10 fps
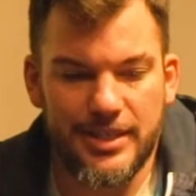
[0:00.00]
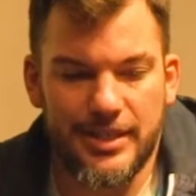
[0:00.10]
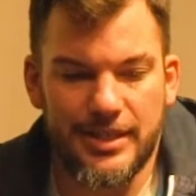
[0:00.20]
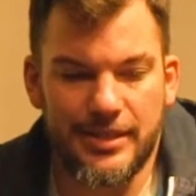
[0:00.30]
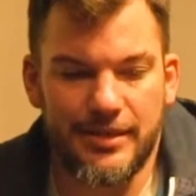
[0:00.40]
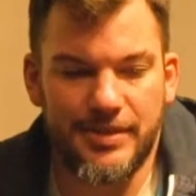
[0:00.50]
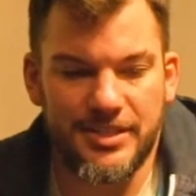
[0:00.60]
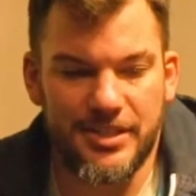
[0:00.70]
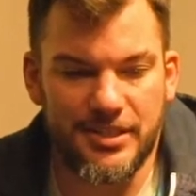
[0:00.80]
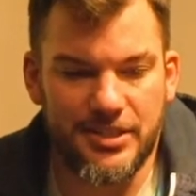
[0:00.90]
That's
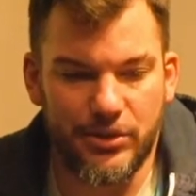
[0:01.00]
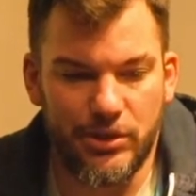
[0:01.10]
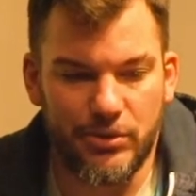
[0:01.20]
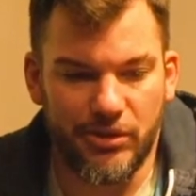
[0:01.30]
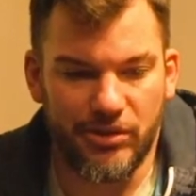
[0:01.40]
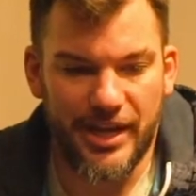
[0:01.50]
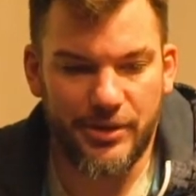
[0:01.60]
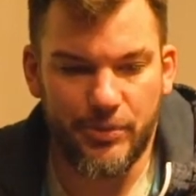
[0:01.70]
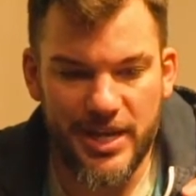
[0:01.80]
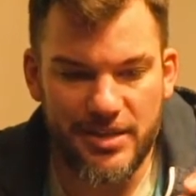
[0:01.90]
going to tell you the
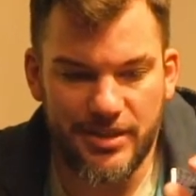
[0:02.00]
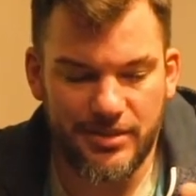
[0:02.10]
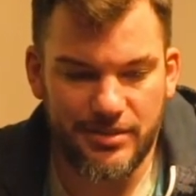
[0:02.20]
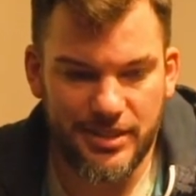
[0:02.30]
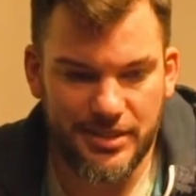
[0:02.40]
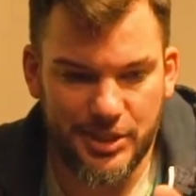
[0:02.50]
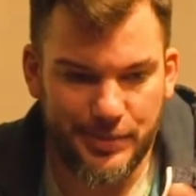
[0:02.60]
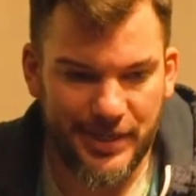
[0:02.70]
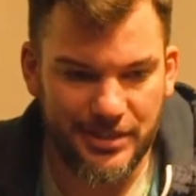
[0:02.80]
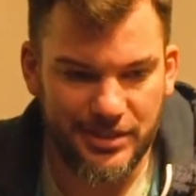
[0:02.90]
line weight that it's
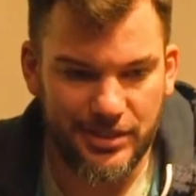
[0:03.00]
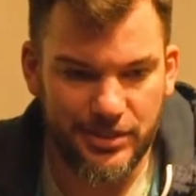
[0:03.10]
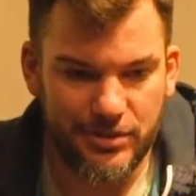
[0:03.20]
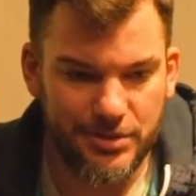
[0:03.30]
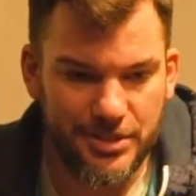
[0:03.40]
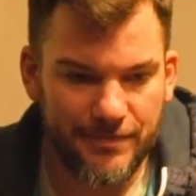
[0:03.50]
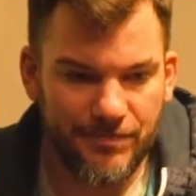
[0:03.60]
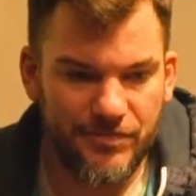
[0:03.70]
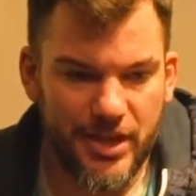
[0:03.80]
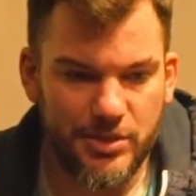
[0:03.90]
expected to use,
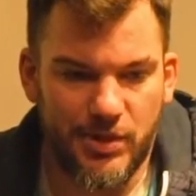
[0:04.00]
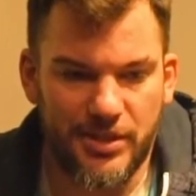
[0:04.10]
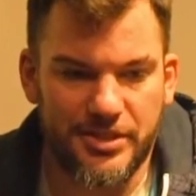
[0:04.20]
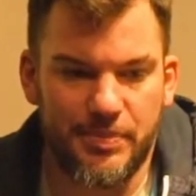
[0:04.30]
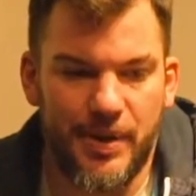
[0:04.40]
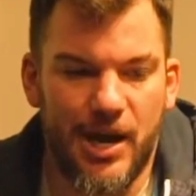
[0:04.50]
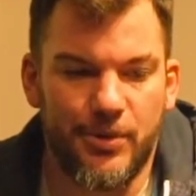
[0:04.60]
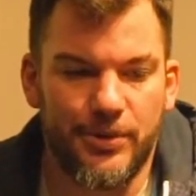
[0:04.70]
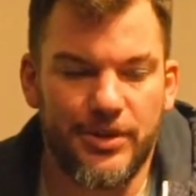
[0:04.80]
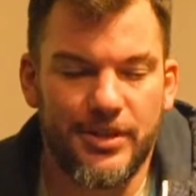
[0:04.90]
as well as the
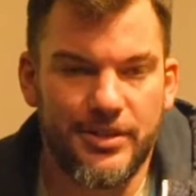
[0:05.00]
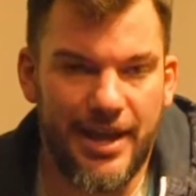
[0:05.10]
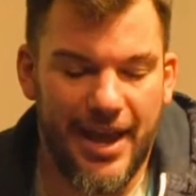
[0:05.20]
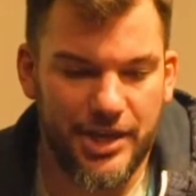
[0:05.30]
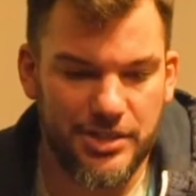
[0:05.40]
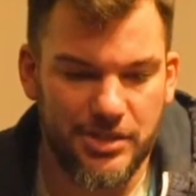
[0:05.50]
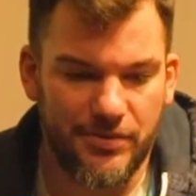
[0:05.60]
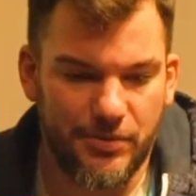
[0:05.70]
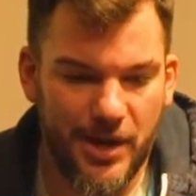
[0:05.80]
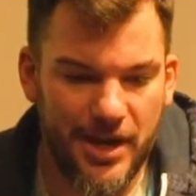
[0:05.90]
power, the action of
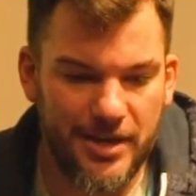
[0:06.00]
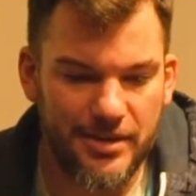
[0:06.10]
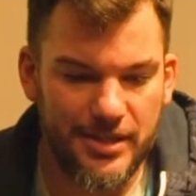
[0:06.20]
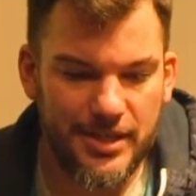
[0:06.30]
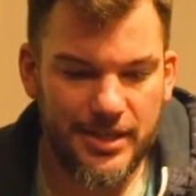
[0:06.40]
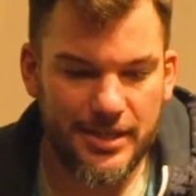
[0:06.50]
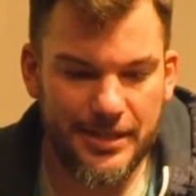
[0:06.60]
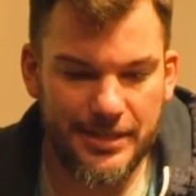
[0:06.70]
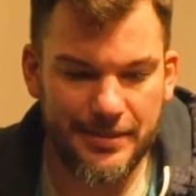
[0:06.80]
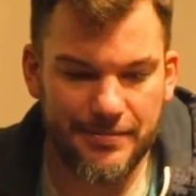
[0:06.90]
the rod,
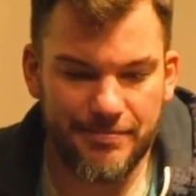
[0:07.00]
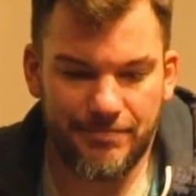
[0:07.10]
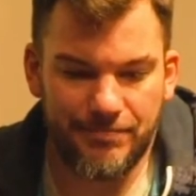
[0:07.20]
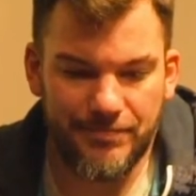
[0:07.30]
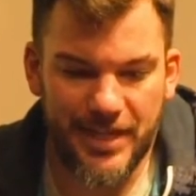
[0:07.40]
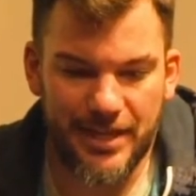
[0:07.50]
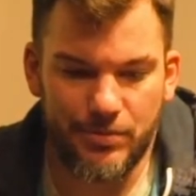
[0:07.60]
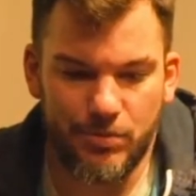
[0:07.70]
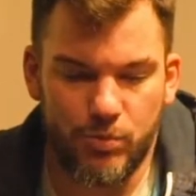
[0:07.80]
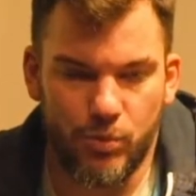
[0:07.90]
and
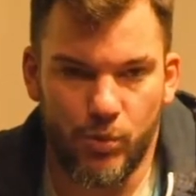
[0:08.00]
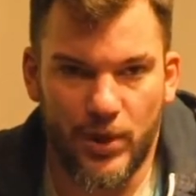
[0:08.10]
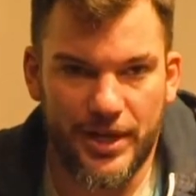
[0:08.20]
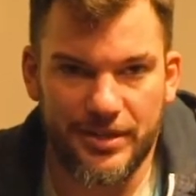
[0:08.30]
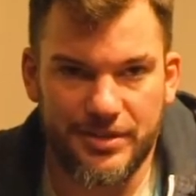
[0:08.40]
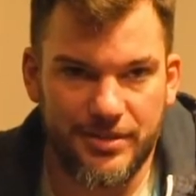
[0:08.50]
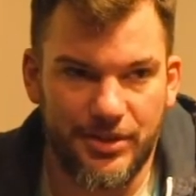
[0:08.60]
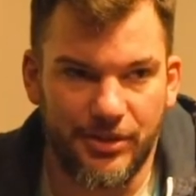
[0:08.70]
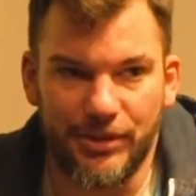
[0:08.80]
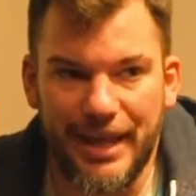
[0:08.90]

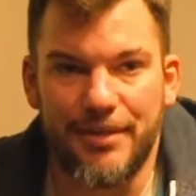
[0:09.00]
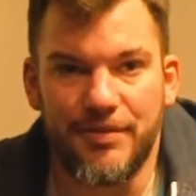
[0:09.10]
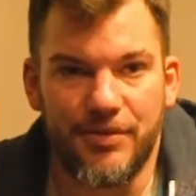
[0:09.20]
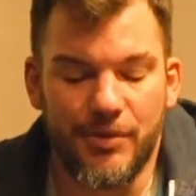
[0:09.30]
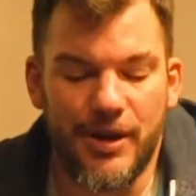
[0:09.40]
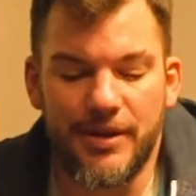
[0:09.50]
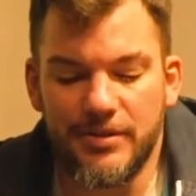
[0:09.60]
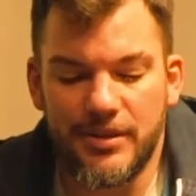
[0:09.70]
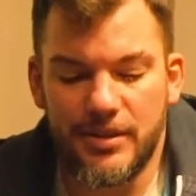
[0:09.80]
the length of the rod.